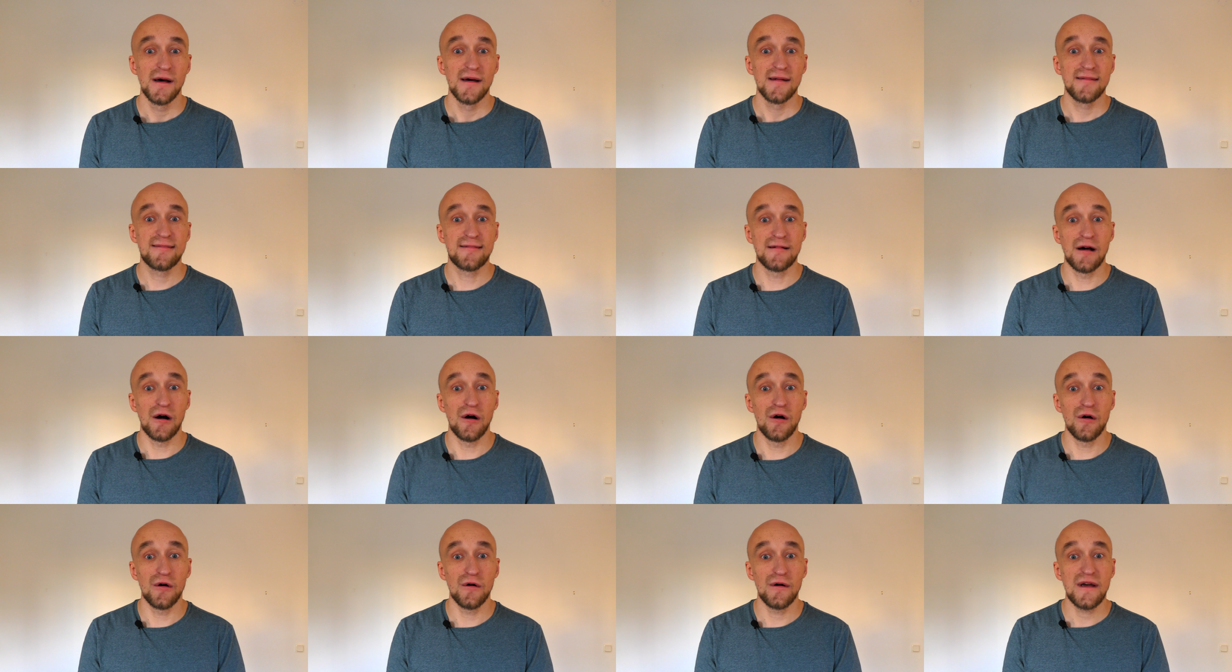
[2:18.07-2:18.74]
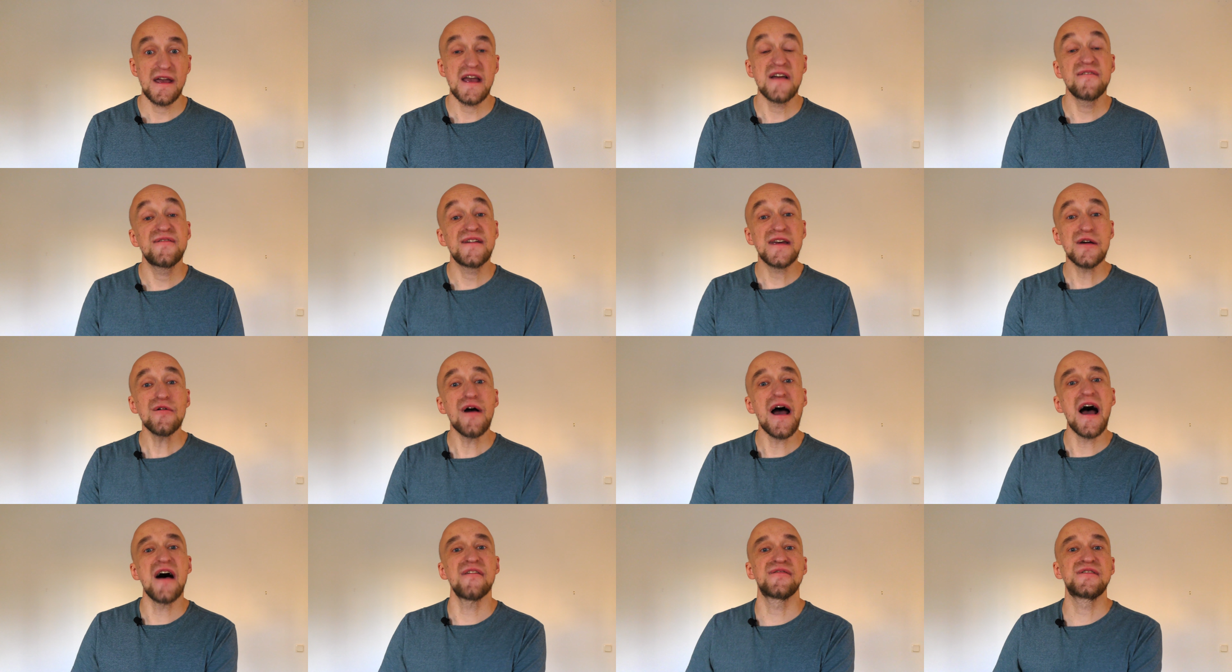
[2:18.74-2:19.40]
So if
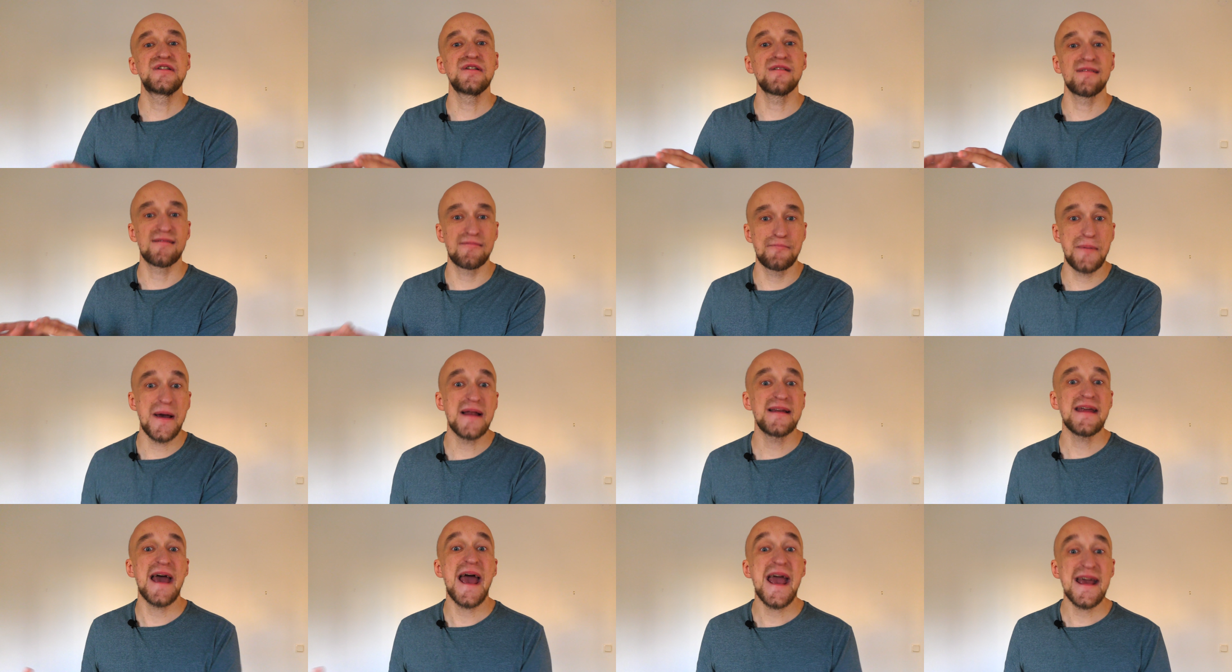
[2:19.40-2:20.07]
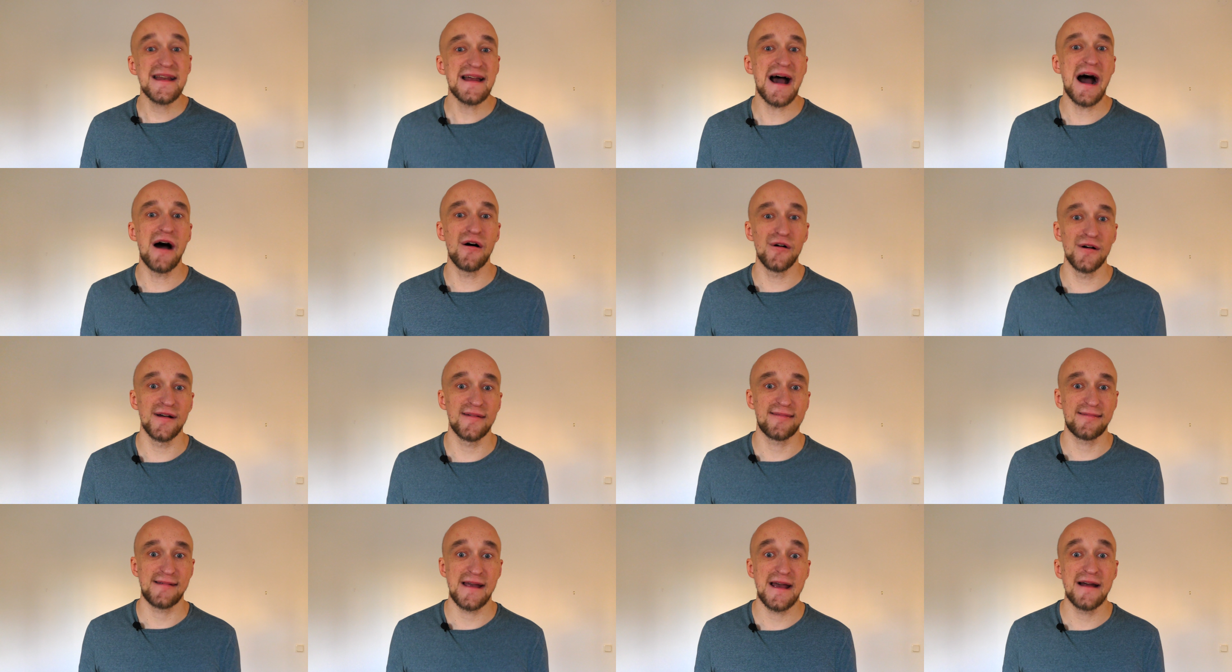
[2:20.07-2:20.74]
you have to spend eight
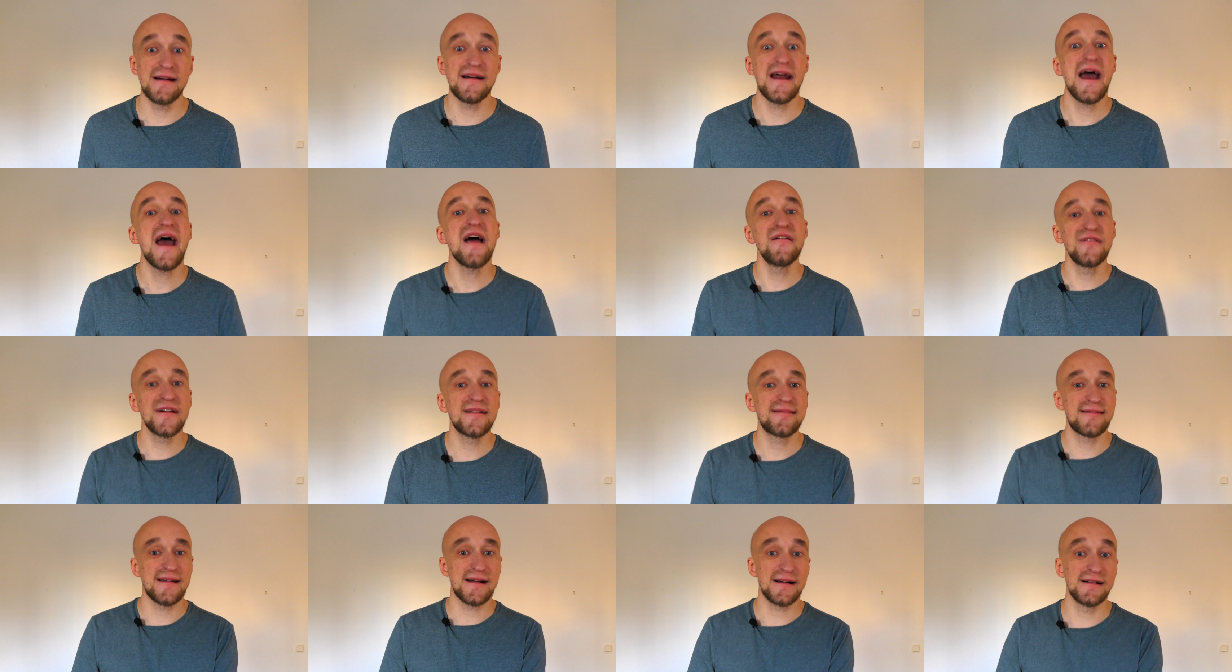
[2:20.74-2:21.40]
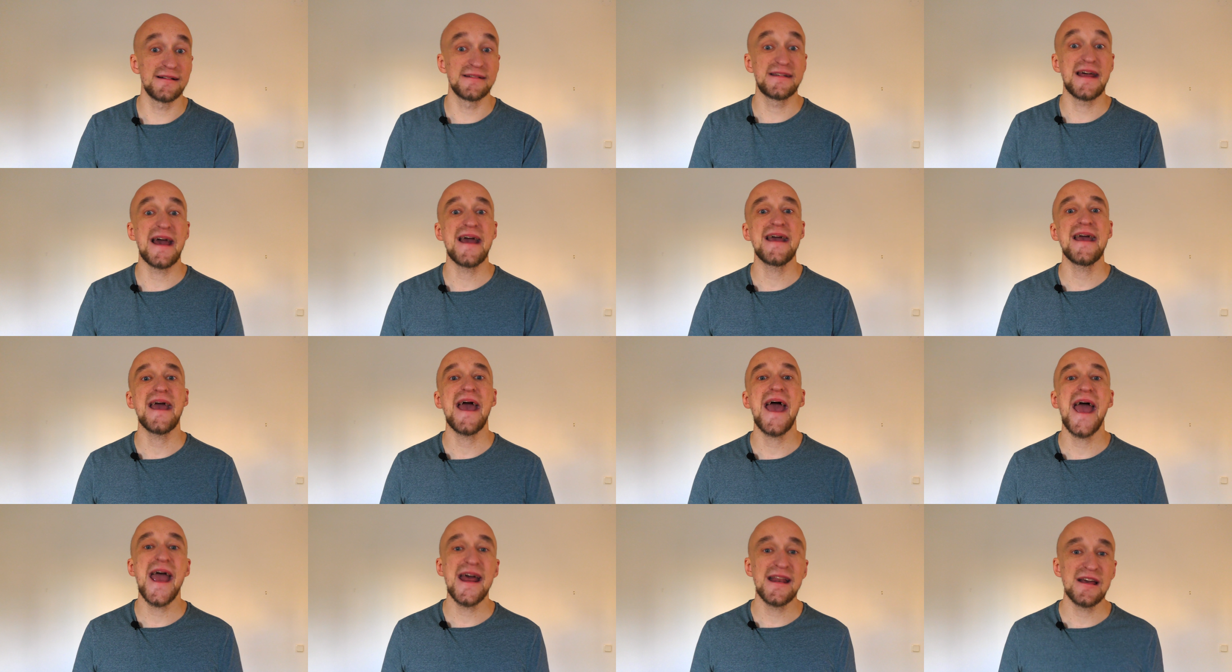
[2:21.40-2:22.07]
hours there every single
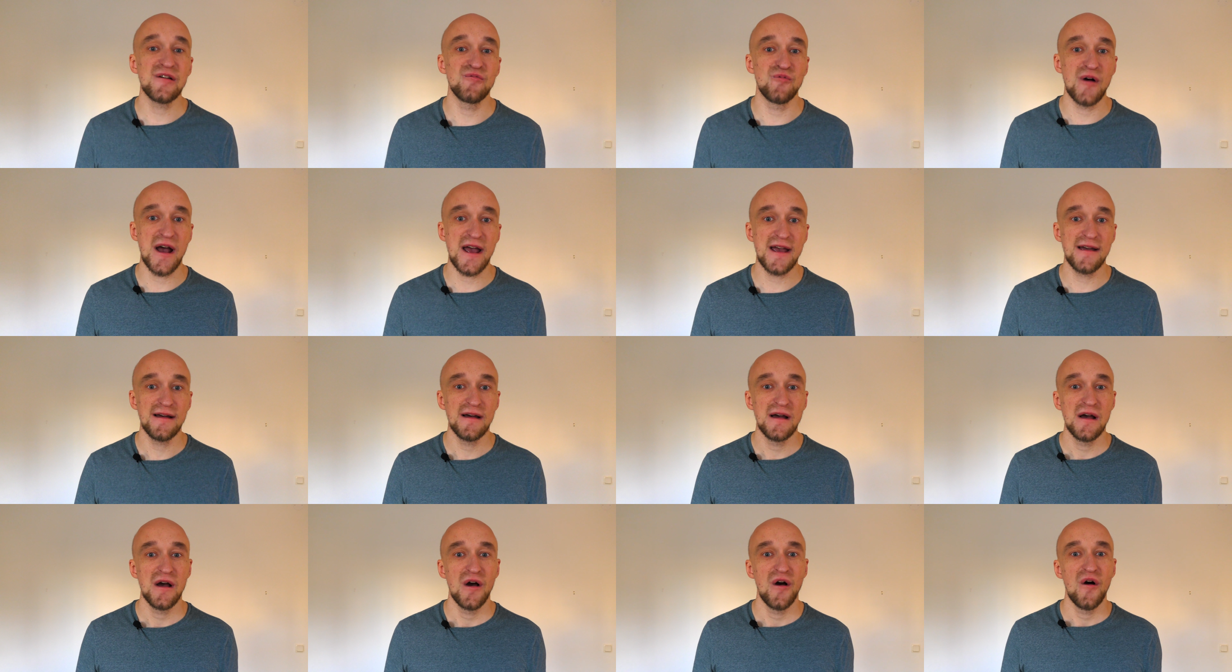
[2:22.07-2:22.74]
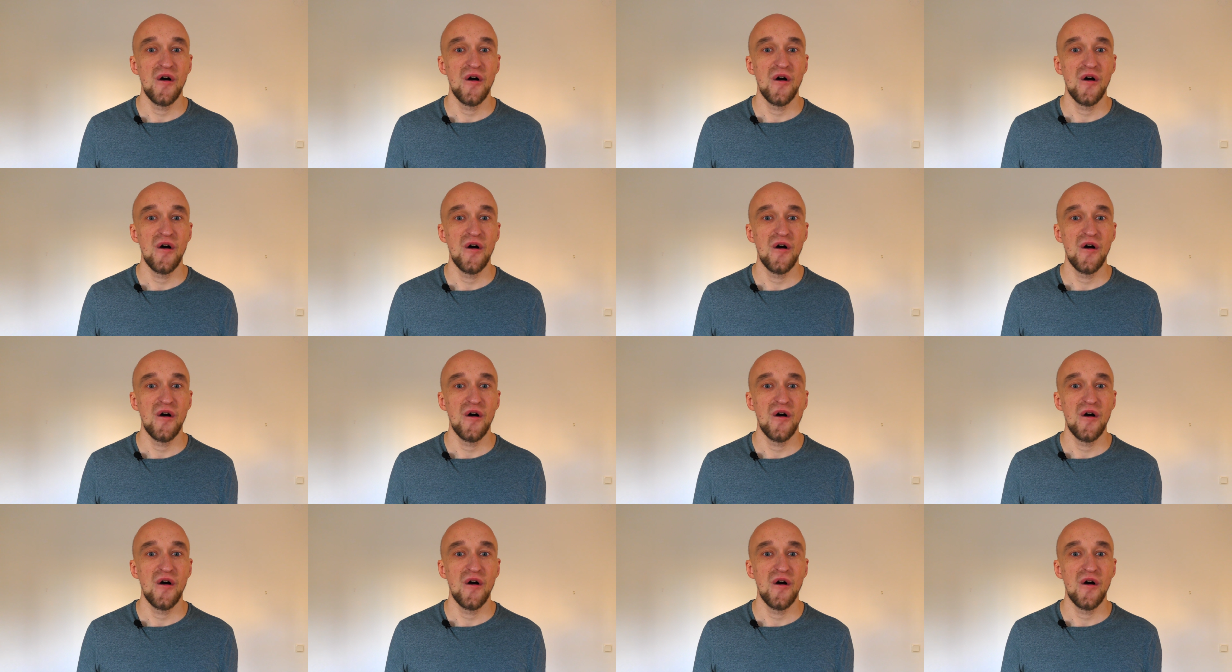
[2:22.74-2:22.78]
day anyway,